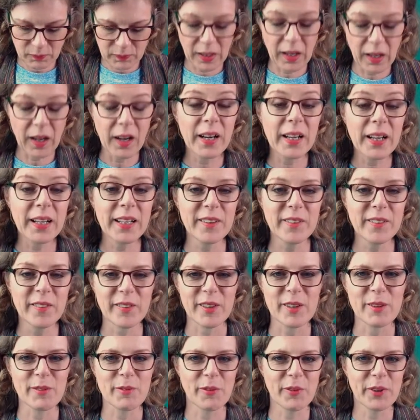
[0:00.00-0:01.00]
ironed
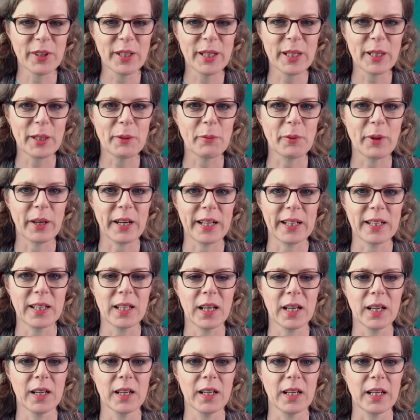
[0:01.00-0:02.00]
it really well
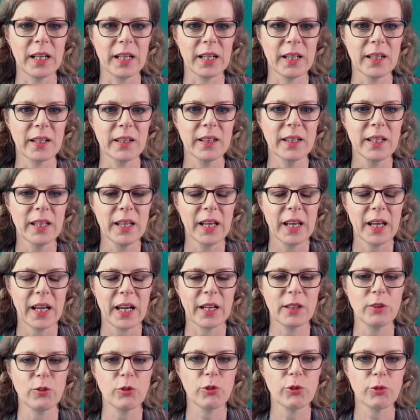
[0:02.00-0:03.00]
earlier
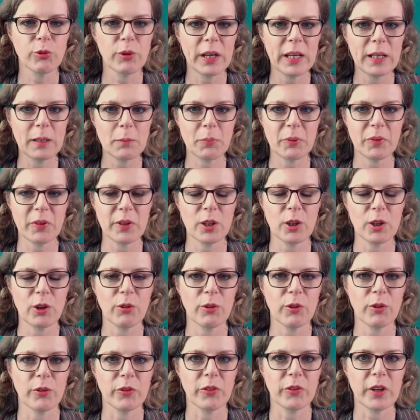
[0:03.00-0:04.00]
and draped it
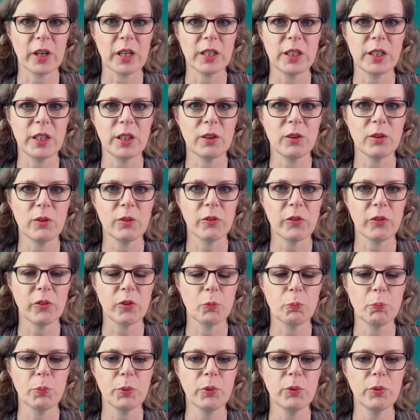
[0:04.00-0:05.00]
across and used
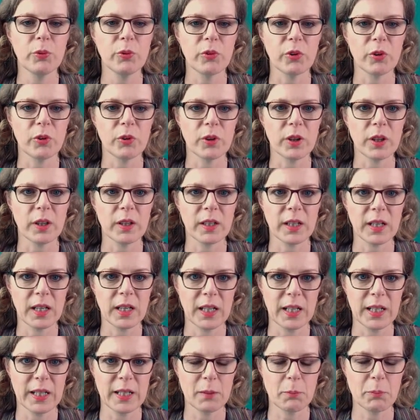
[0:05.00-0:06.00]
bulldog
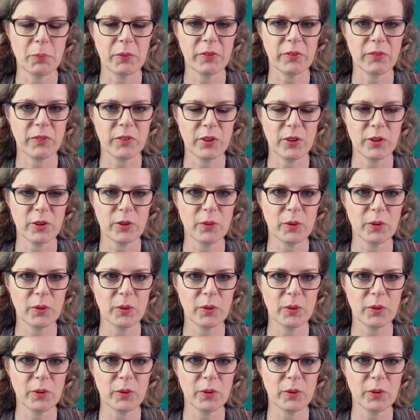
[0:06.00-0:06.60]
clips to